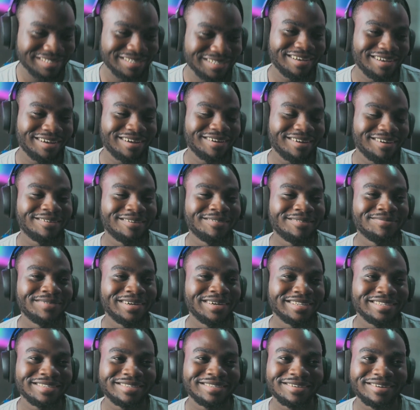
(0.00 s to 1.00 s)
Oh,
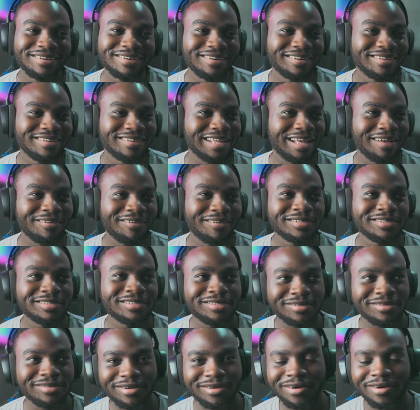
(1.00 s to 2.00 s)
my God. I was
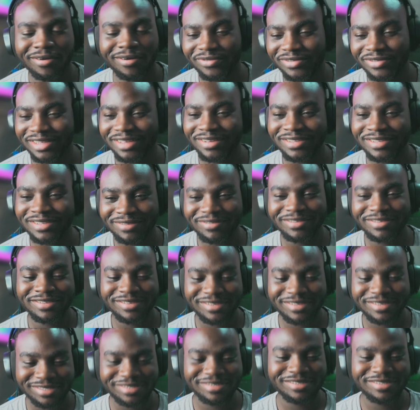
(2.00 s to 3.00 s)
so confident. You know, when it
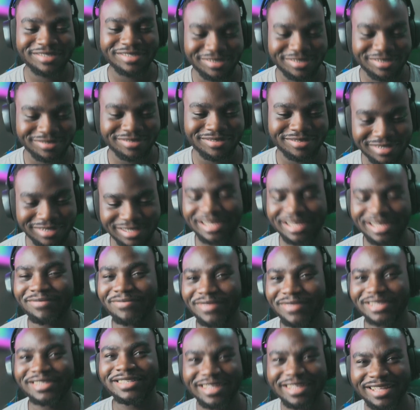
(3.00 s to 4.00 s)
was 2-2, the game
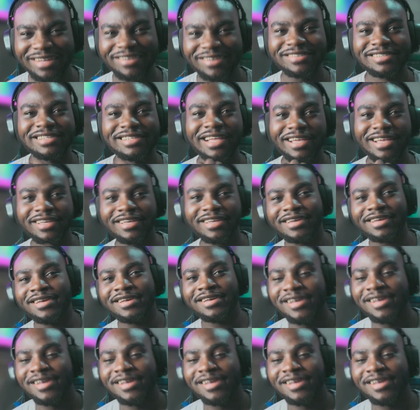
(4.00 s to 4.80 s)
ended, I was like,